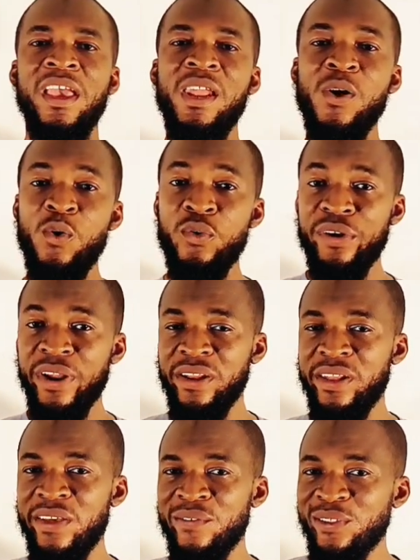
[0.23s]
Hello
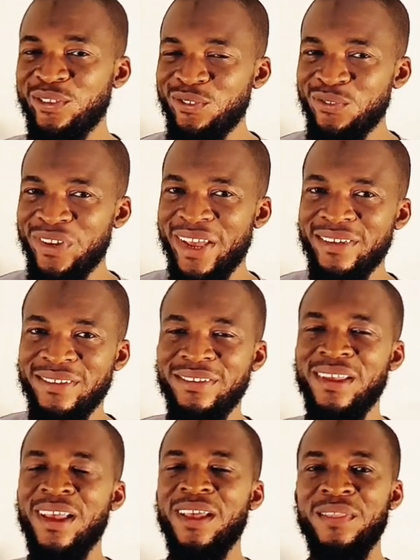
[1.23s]
grade level
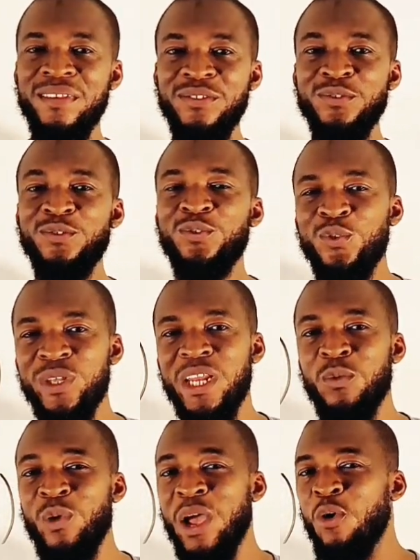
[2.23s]
students. In this
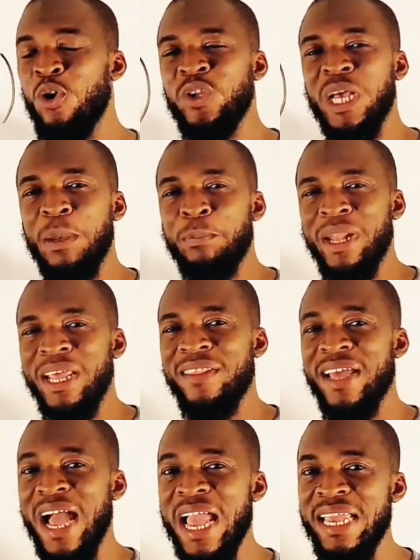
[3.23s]
tutorial, we are going to apply
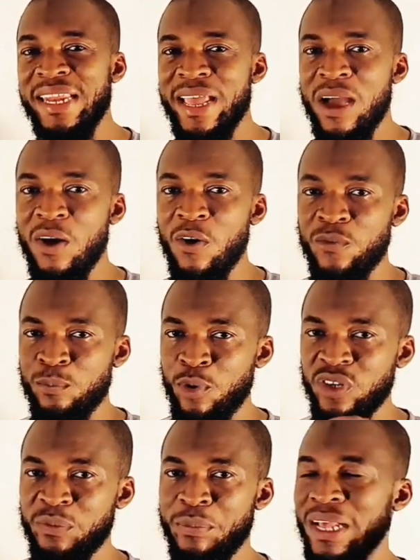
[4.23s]
the idea of
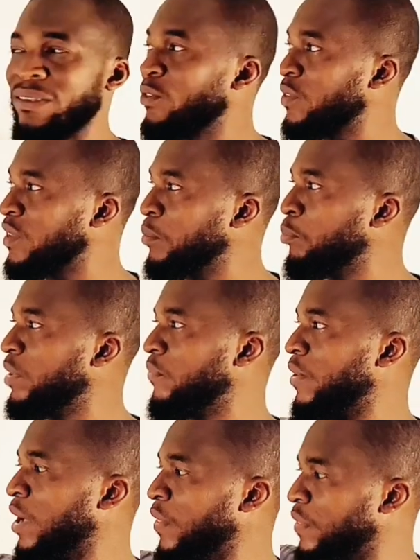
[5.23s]
BODMAS to
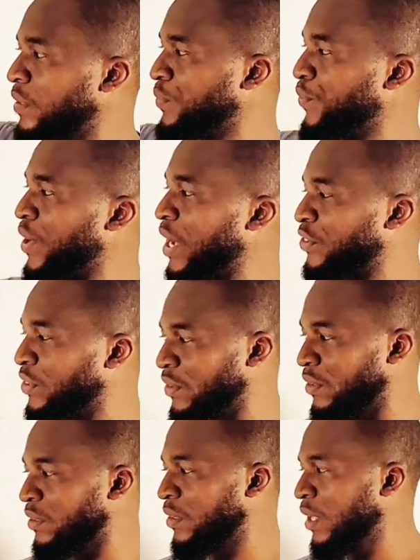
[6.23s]
simplify these
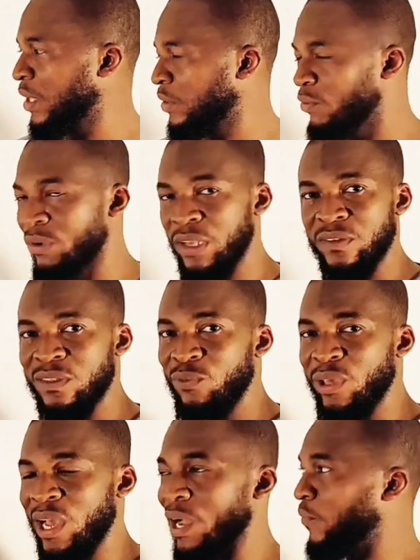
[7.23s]
fractions. You can see
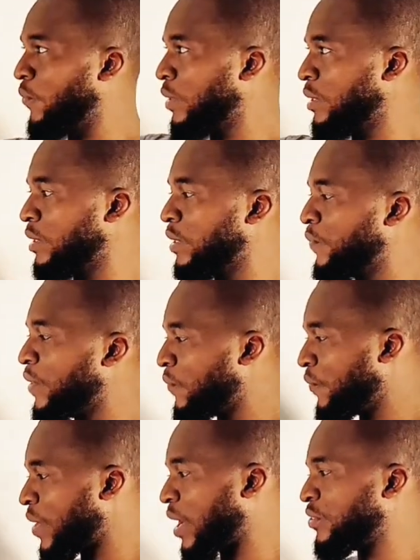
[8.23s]
we have
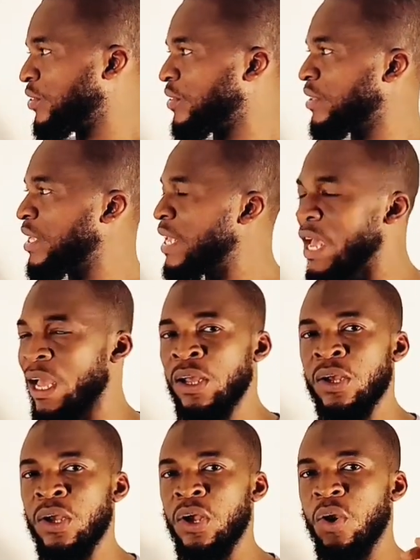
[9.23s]
different fractions
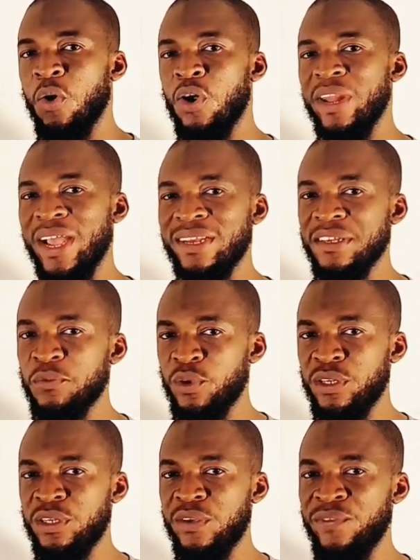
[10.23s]
here connected
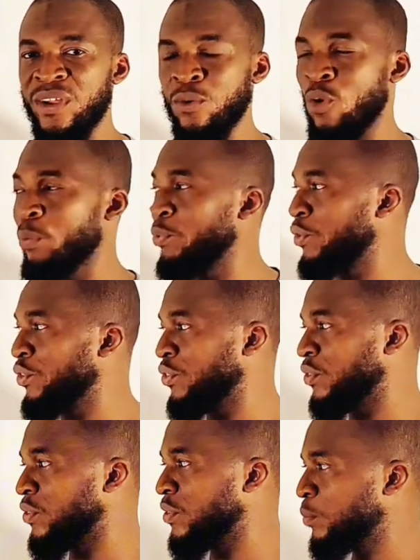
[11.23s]
with different
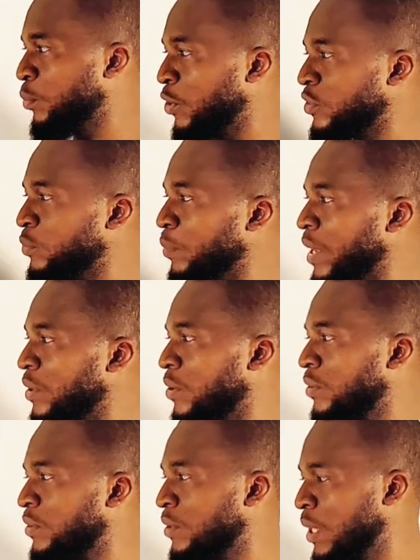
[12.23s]
operations, plus
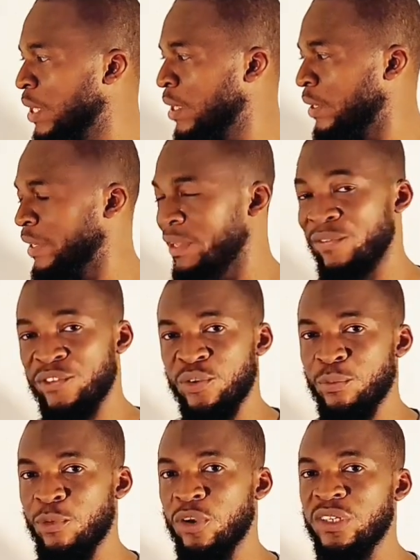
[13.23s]
minus,
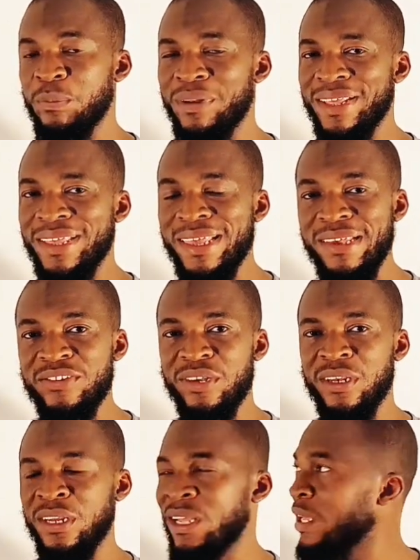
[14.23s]
division,
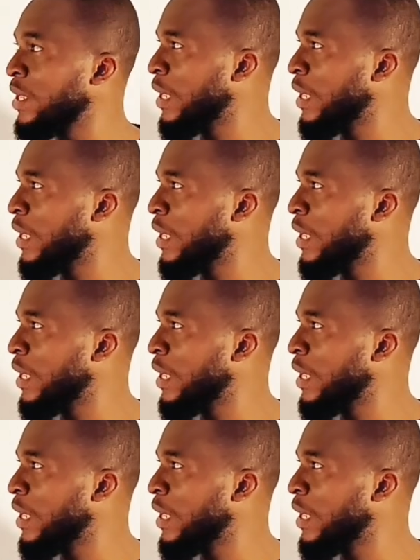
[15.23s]
multiplication.